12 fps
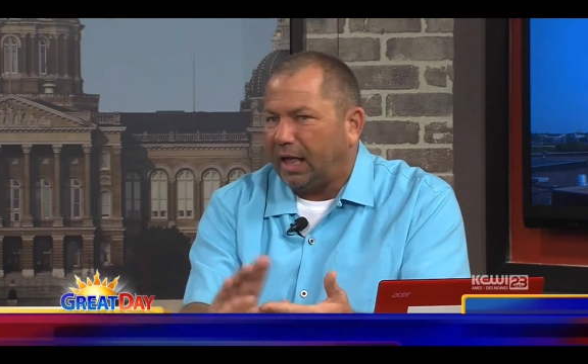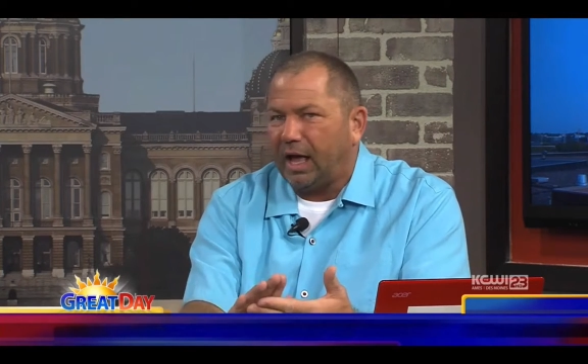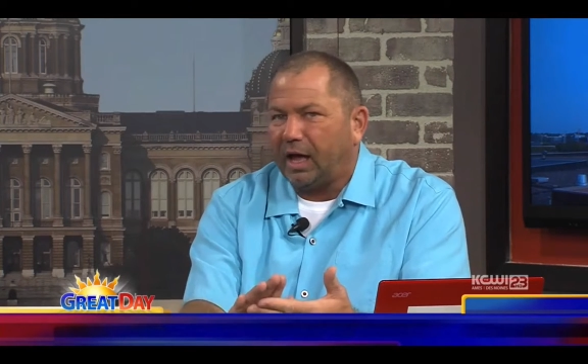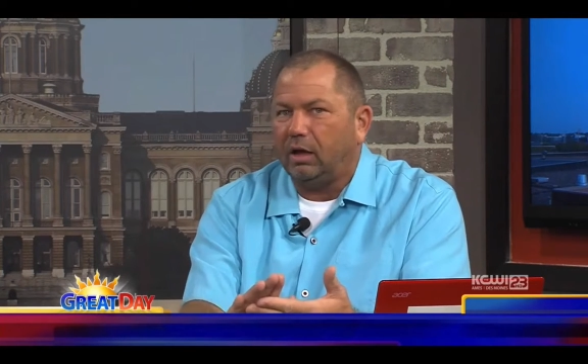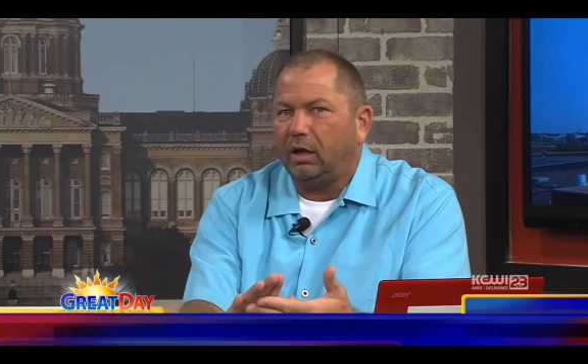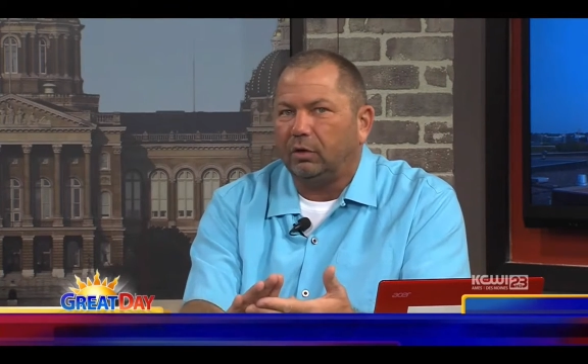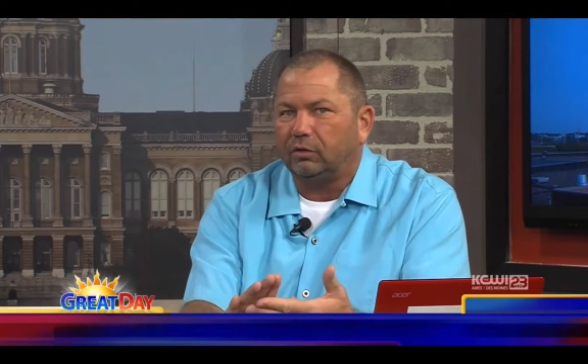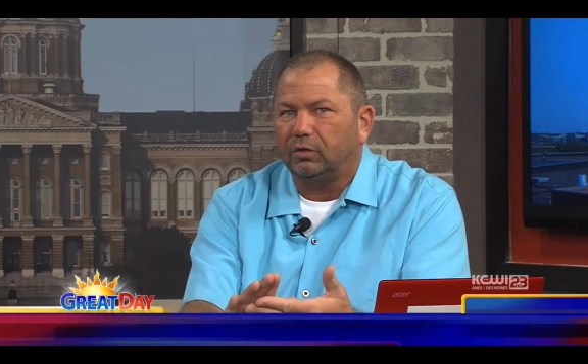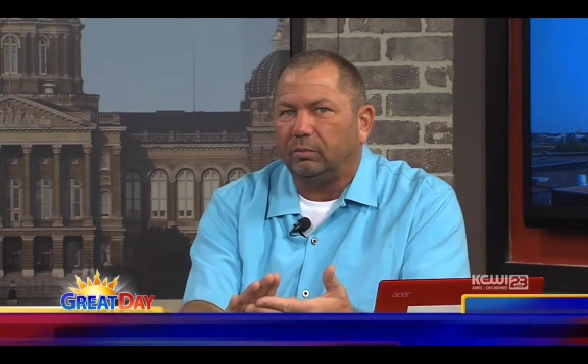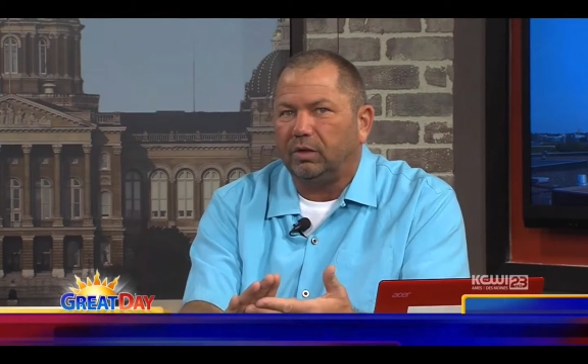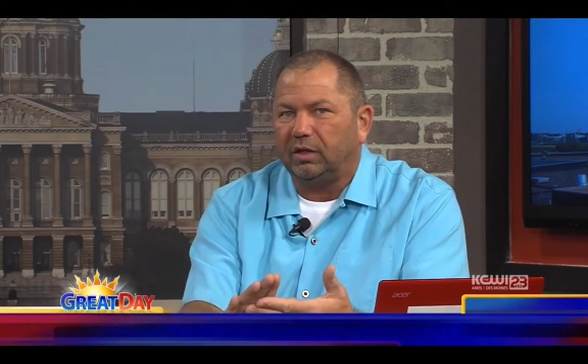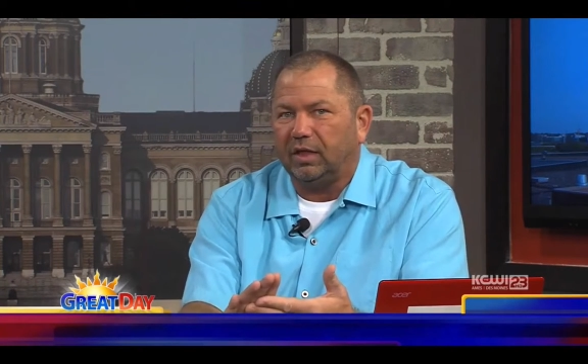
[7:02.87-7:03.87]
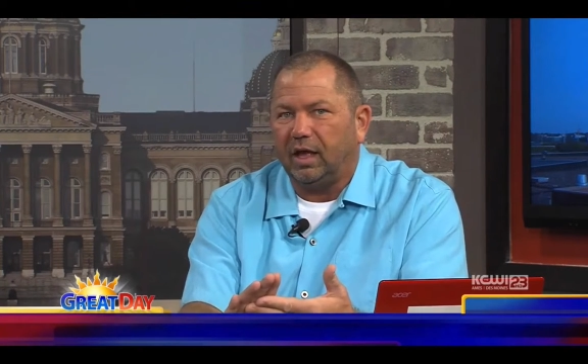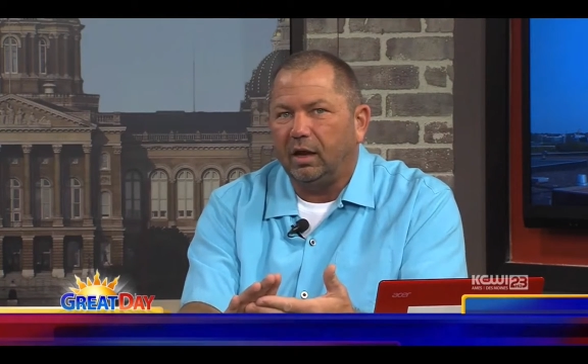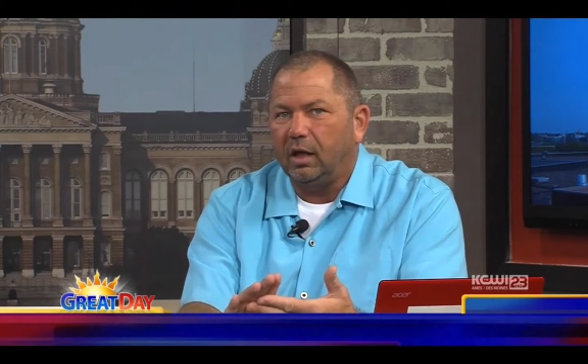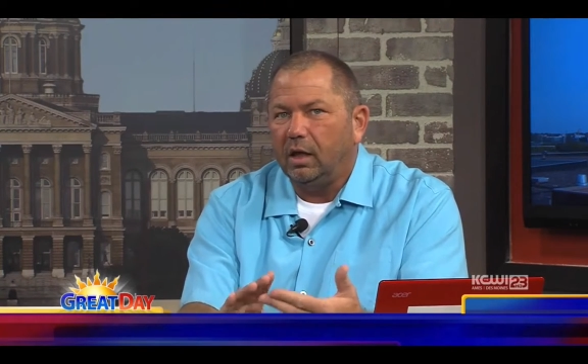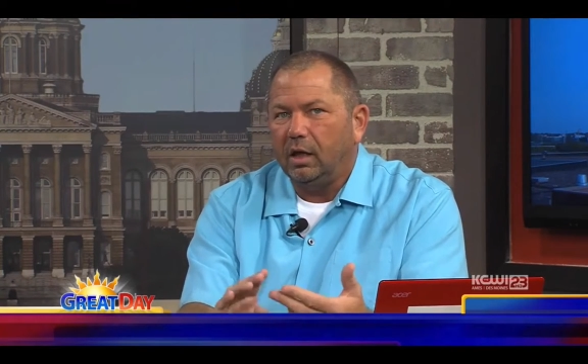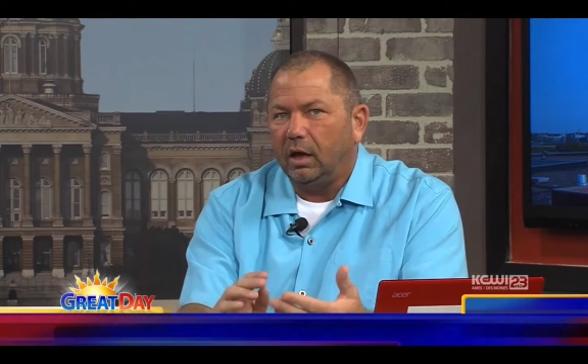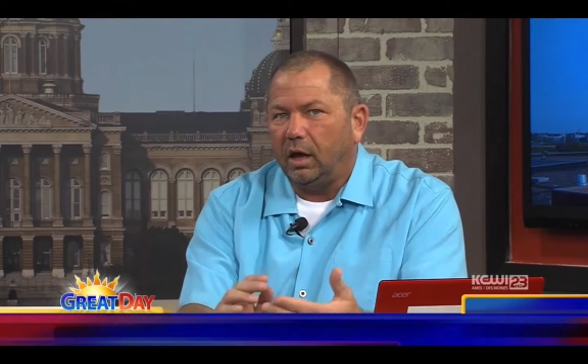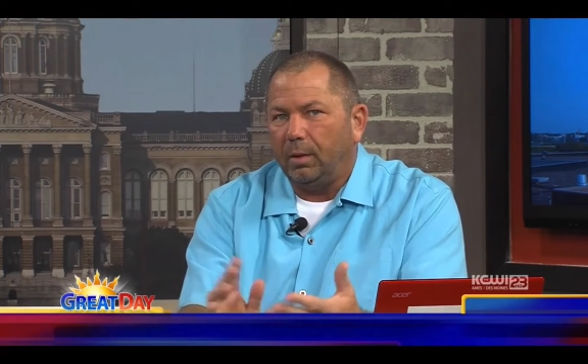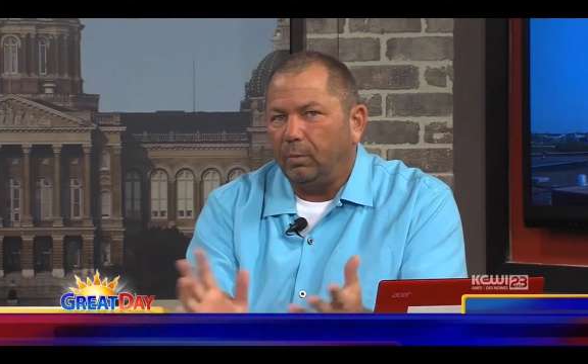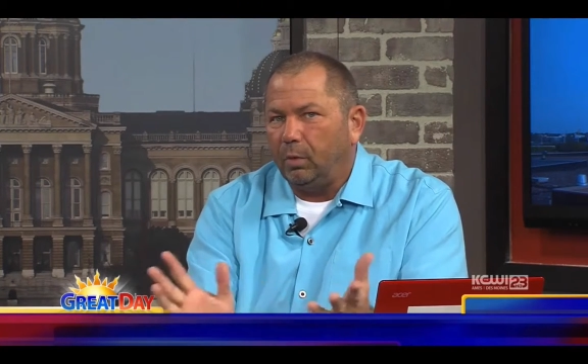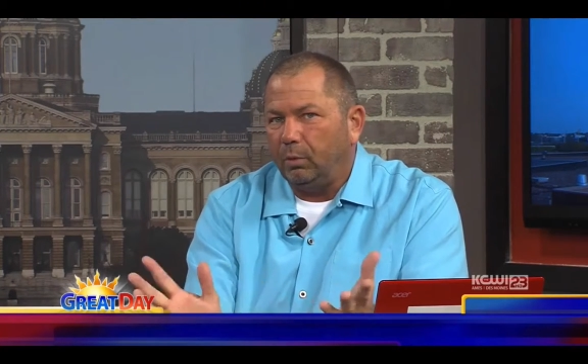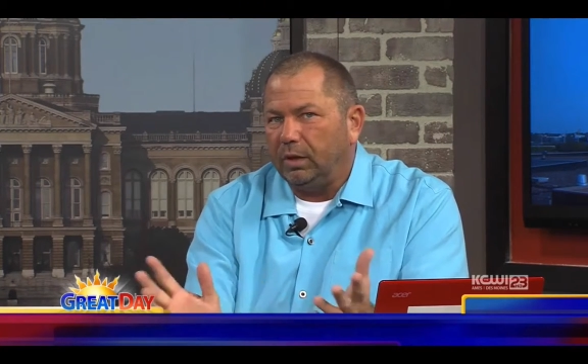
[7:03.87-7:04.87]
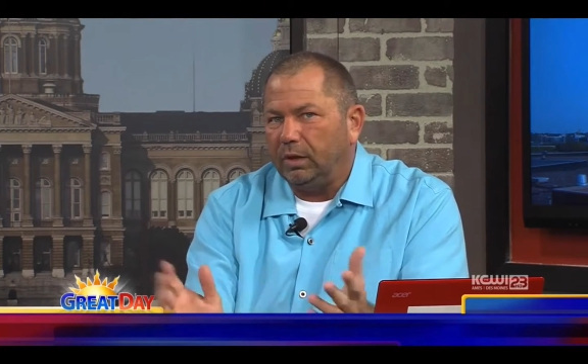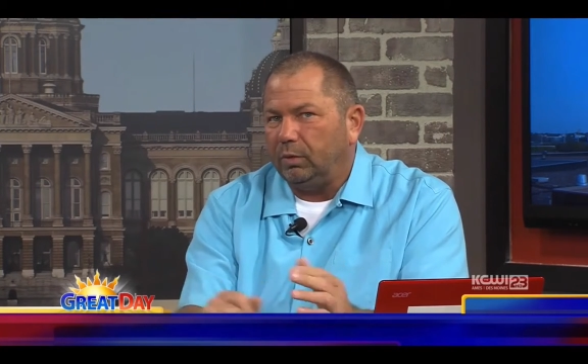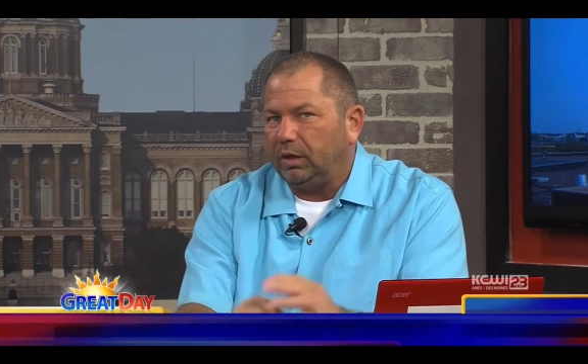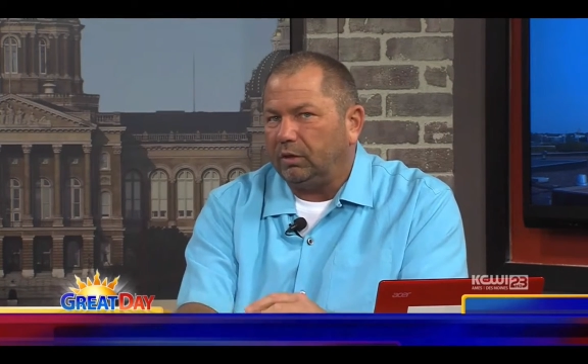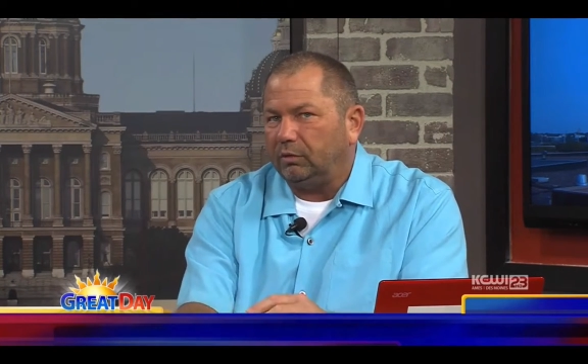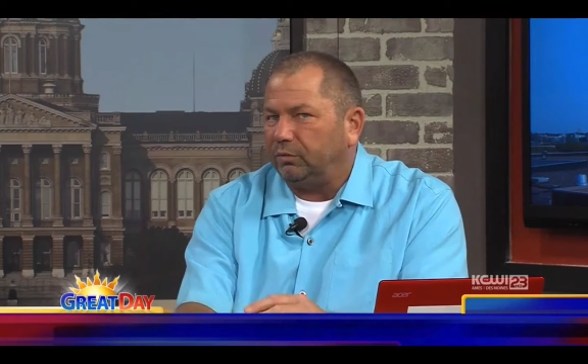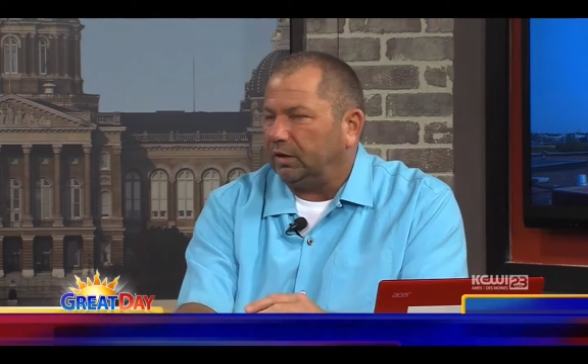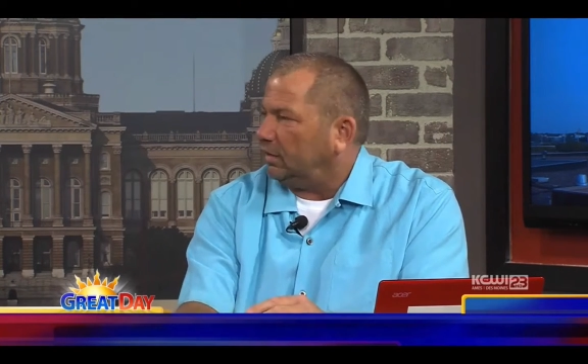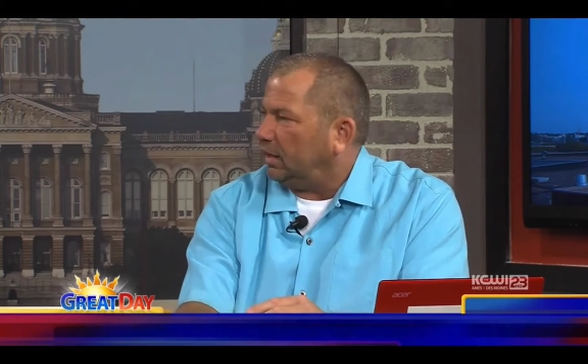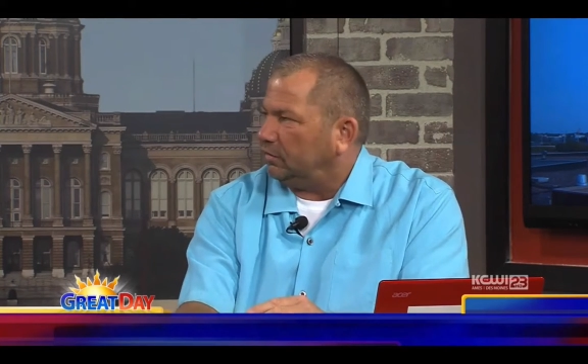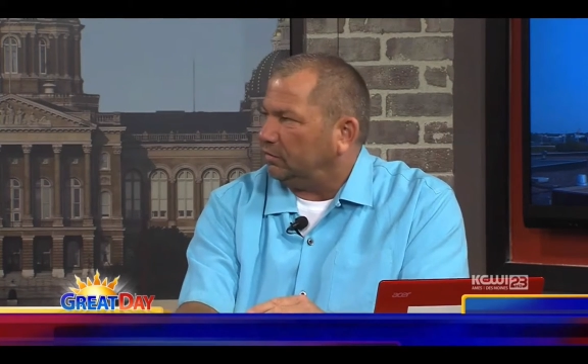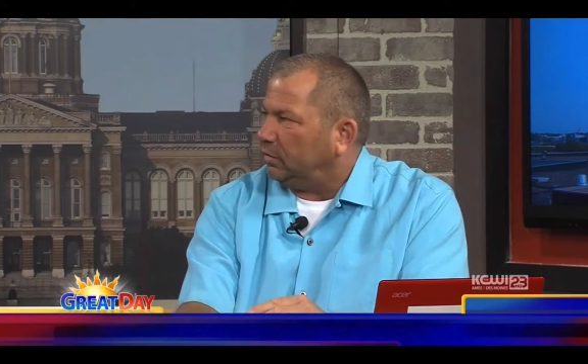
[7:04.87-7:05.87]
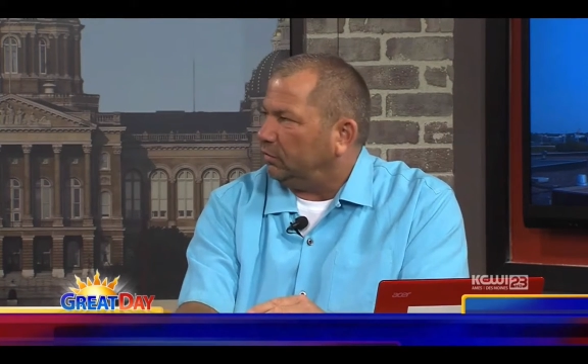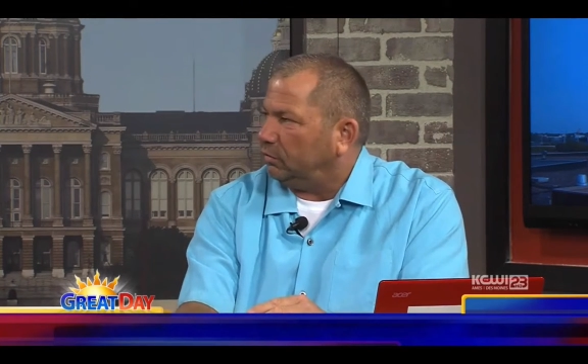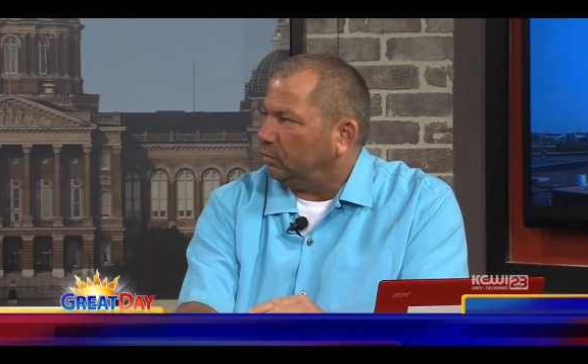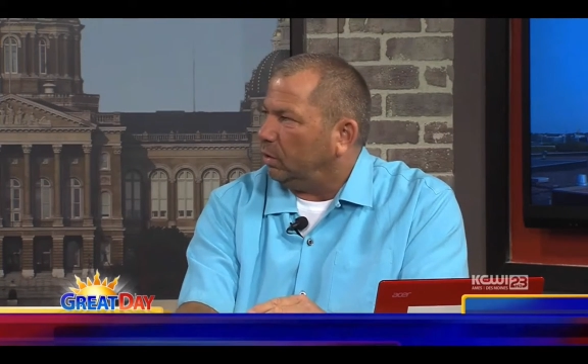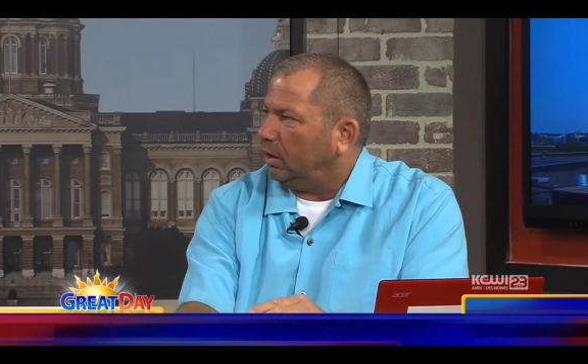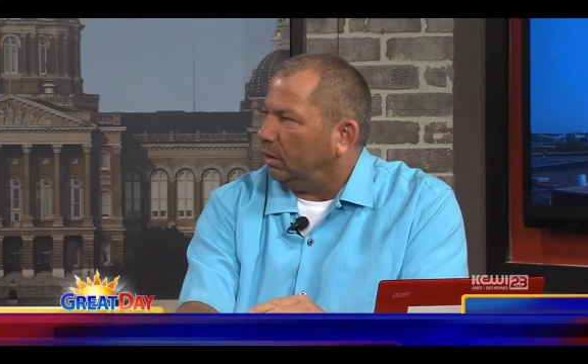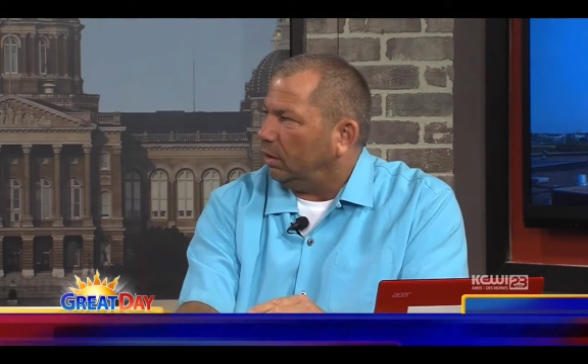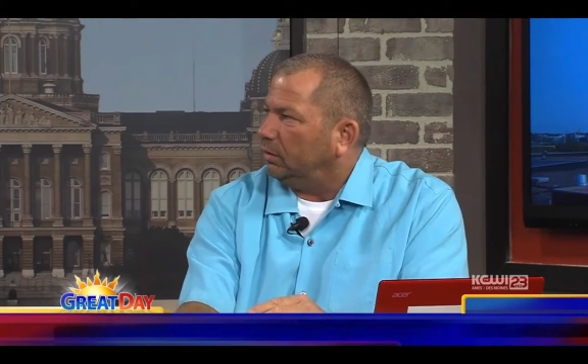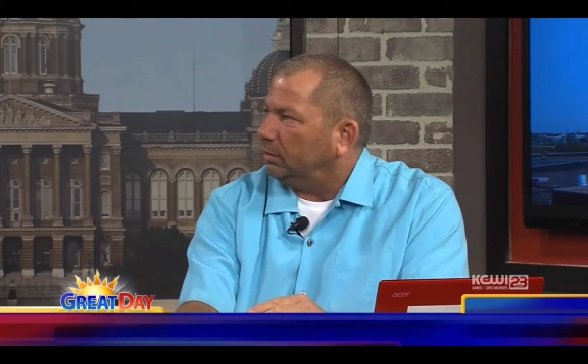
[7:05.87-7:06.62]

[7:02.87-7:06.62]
Black color or something like that. We can fix that stuff as well.